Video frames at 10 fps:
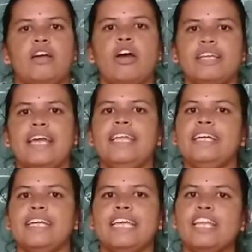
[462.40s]
organic
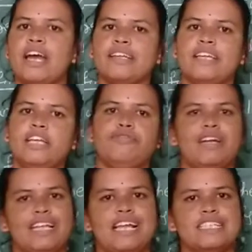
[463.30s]
and inorganic
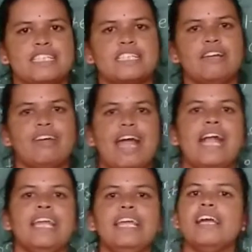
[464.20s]
fertilizers. They were
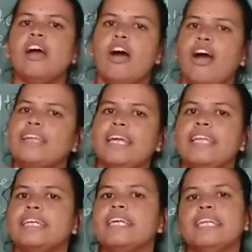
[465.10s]
adding
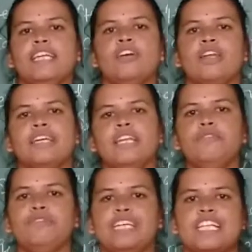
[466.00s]
organic and
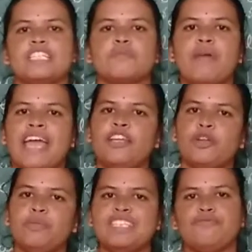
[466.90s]
inorganic fertilizers.
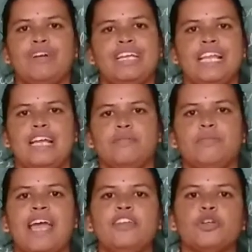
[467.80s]
Manure means fertilizer.
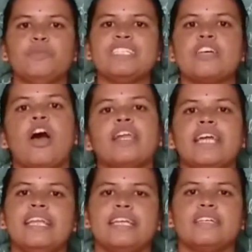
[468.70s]
Manure means
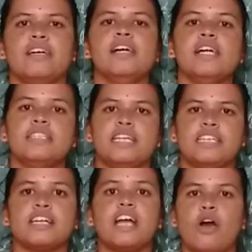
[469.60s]
organic. That
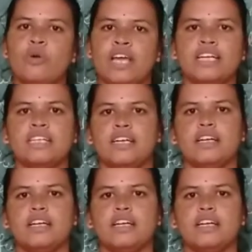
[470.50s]
cow dung